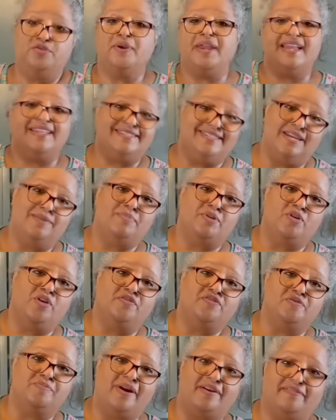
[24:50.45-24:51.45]
can't see it, but off
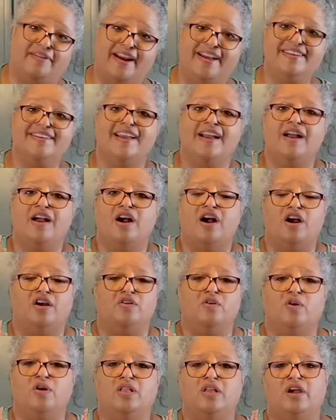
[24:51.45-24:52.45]
to my right are
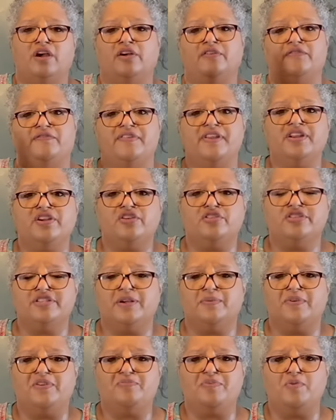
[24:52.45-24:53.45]
all our vinegars
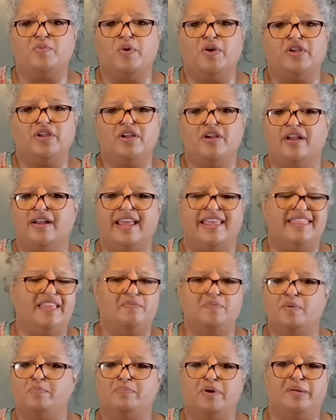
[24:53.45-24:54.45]
that we've been working on, and they've
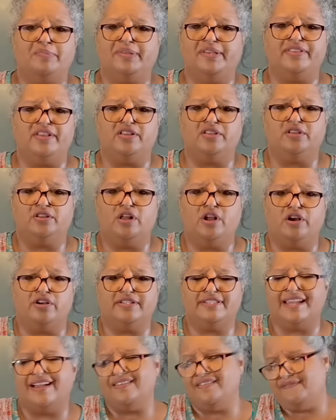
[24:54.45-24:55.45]
been bubbling their little
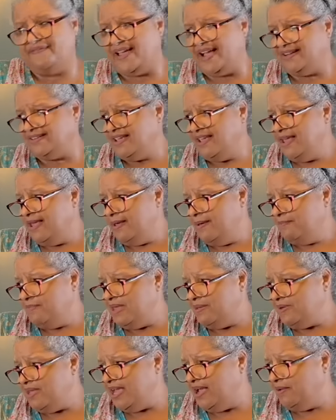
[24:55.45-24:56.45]
hearts out. In fact,
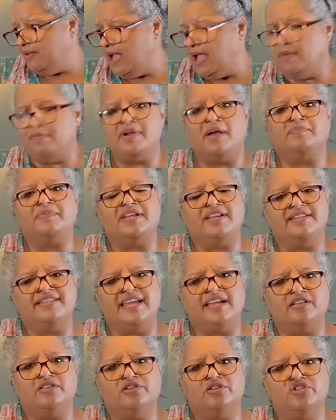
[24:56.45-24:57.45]
maybe I'm going to
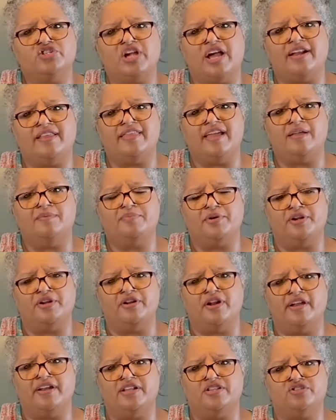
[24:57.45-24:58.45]
take a little shot of that and put it
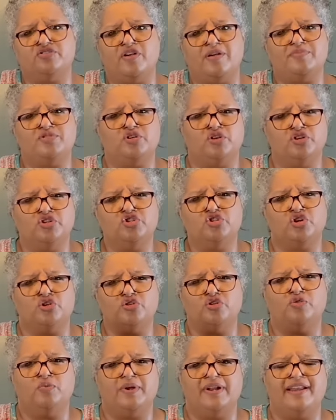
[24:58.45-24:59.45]
on Instagram so I can show
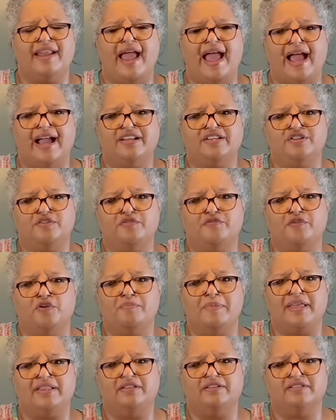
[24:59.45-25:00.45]
you what an active
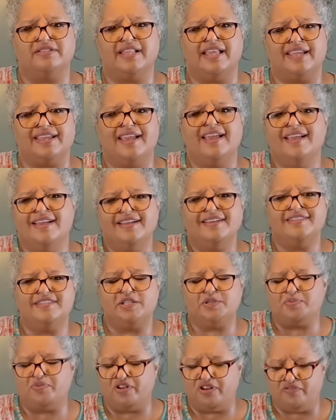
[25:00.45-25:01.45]
ferment looks like, because
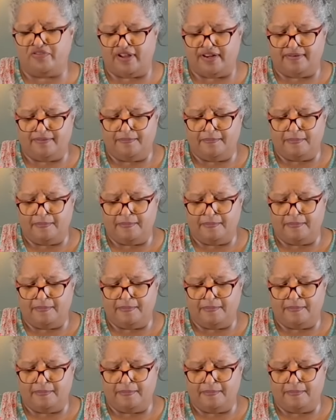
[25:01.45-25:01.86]
it's pretty fun.